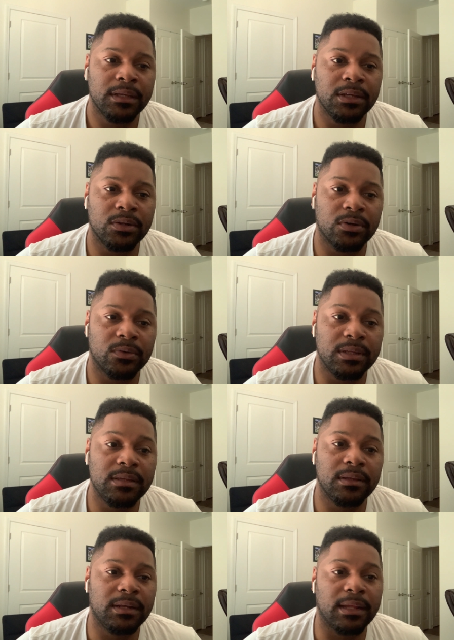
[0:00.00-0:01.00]
you know,
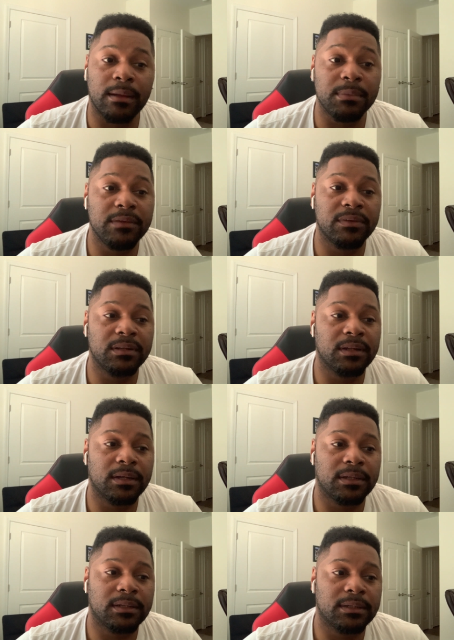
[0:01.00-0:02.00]
and I'm even
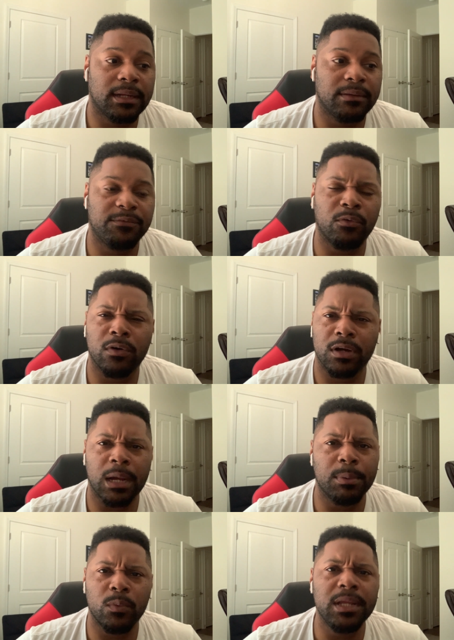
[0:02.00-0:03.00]
uh, for a
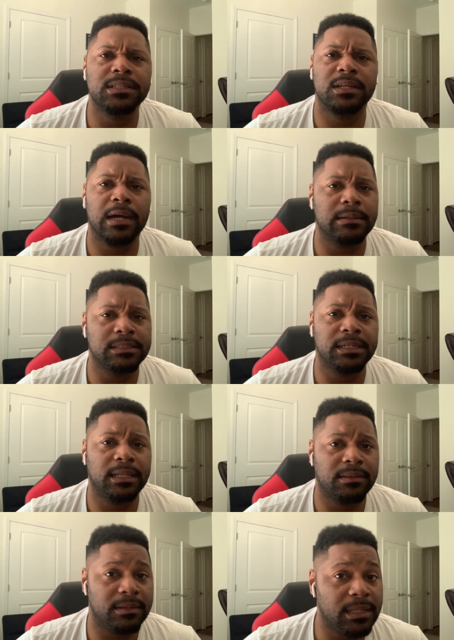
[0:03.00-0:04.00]
couple weeks there, I was looking
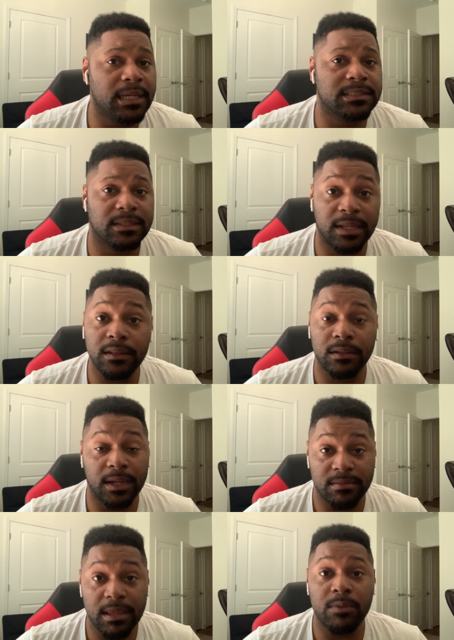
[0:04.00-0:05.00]
at the Knicks, and they looked
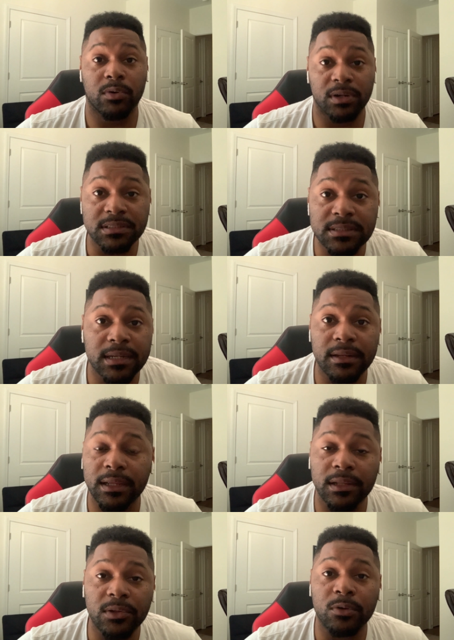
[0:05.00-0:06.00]
like they were
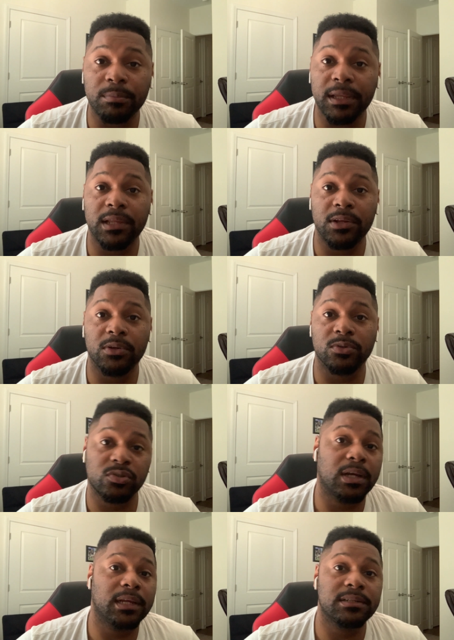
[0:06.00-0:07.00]
ascending a little bit. You know,
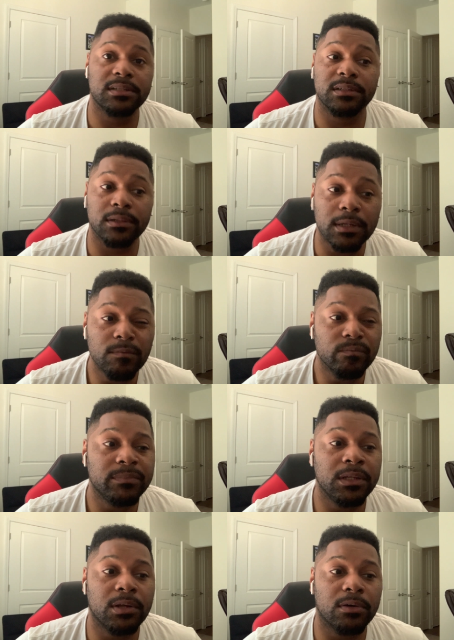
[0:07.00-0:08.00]
trying to,
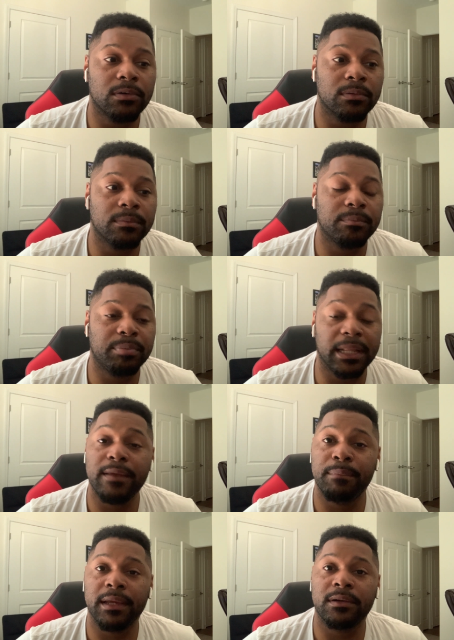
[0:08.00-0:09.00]
you know, play
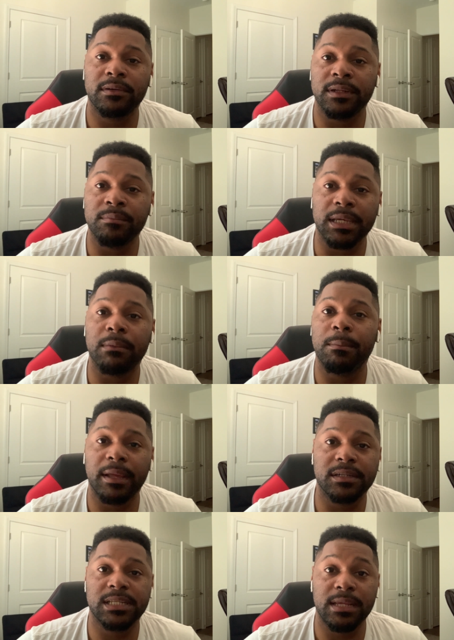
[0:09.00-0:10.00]
better and become a
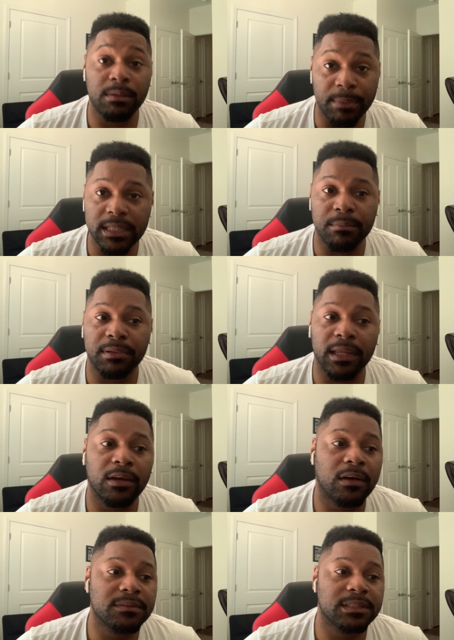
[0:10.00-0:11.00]
better team and make the
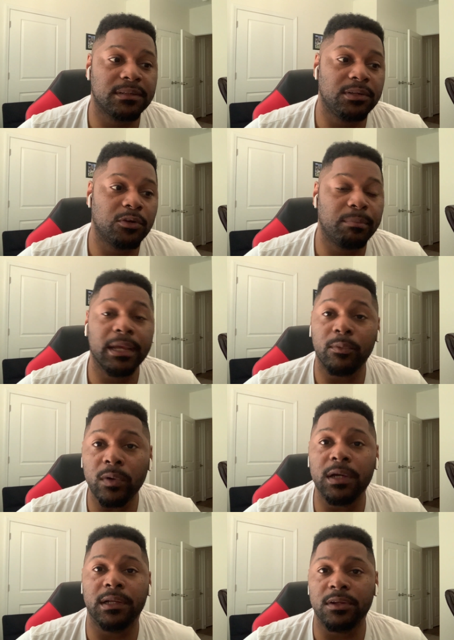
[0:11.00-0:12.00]
playoffs and you know make a
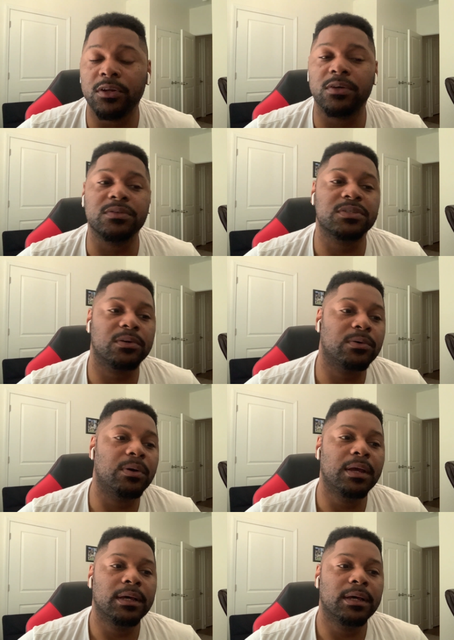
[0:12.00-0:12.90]
run. You know, so